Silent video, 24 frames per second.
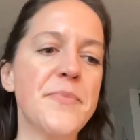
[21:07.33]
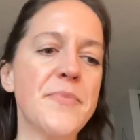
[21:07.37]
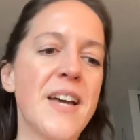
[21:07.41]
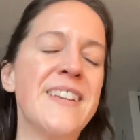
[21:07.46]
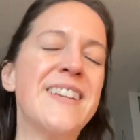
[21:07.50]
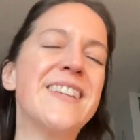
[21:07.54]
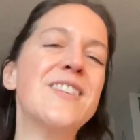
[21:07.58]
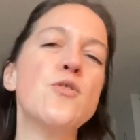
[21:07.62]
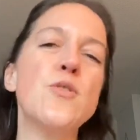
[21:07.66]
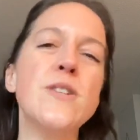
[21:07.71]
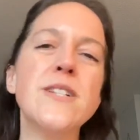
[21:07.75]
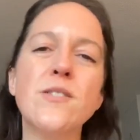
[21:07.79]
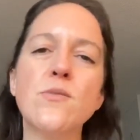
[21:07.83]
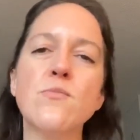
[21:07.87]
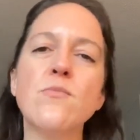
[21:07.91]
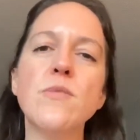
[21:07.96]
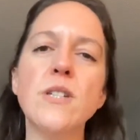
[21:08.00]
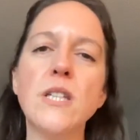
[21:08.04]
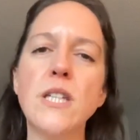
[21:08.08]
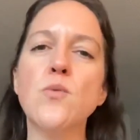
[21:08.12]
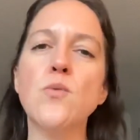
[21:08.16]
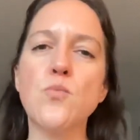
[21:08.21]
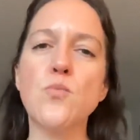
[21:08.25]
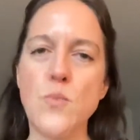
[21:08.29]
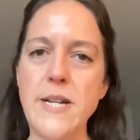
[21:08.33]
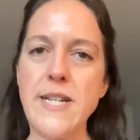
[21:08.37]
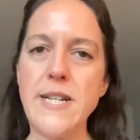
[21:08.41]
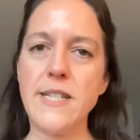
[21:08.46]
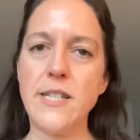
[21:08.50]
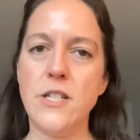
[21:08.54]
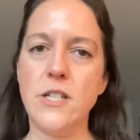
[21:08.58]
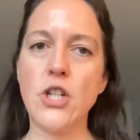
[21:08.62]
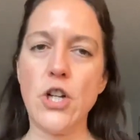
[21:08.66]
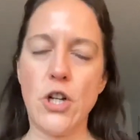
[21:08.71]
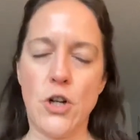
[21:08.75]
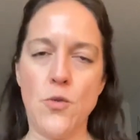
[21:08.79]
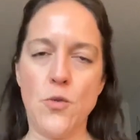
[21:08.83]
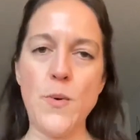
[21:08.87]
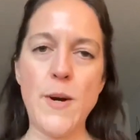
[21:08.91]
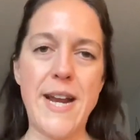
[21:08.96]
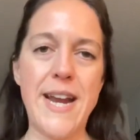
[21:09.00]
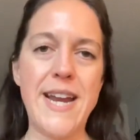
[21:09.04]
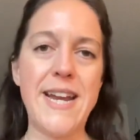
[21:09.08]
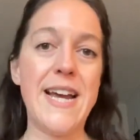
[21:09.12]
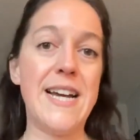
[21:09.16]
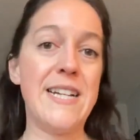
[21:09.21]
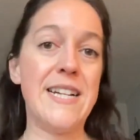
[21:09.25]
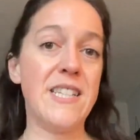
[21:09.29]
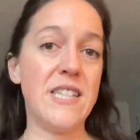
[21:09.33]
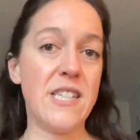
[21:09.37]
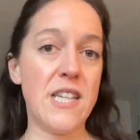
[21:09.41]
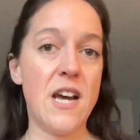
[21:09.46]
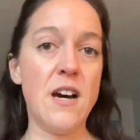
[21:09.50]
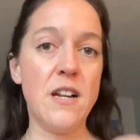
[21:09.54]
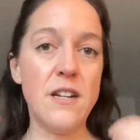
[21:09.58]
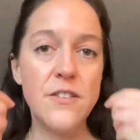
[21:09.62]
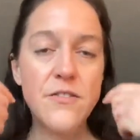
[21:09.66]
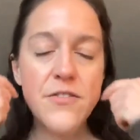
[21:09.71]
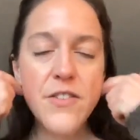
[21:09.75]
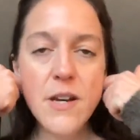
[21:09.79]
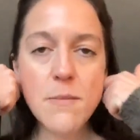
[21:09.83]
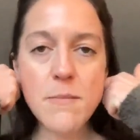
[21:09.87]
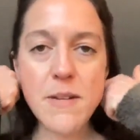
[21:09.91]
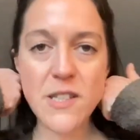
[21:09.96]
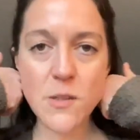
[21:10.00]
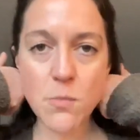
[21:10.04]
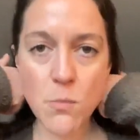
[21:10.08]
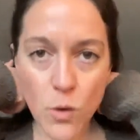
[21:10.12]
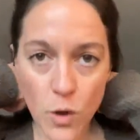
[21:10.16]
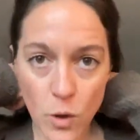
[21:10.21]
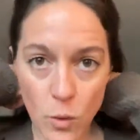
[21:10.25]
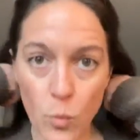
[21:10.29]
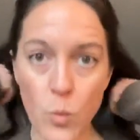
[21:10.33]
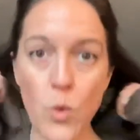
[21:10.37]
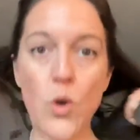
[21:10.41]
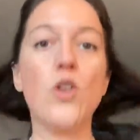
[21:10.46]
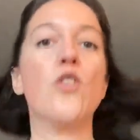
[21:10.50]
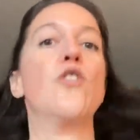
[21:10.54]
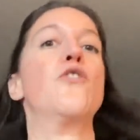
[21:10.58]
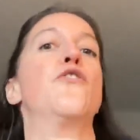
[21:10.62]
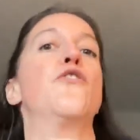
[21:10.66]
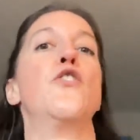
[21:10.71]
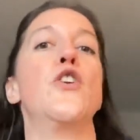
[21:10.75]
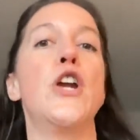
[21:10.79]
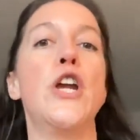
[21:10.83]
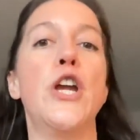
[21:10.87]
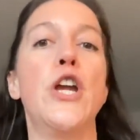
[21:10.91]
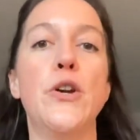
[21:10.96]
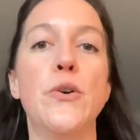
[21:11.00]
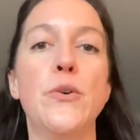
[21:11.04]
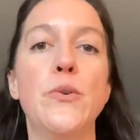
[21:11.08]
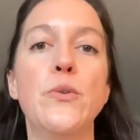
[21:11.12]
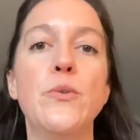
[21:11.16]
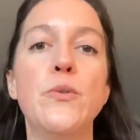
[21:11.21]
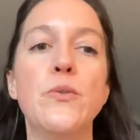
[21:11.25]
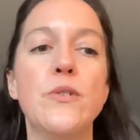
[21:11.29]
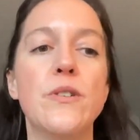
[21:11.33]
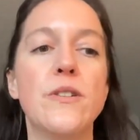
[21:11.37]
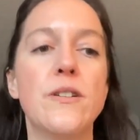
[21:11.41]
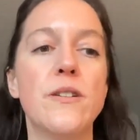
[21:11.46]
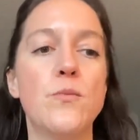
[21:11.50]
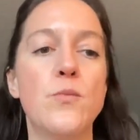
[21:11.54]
like, there isn't really a reason to create a ton of them. It's more work for you.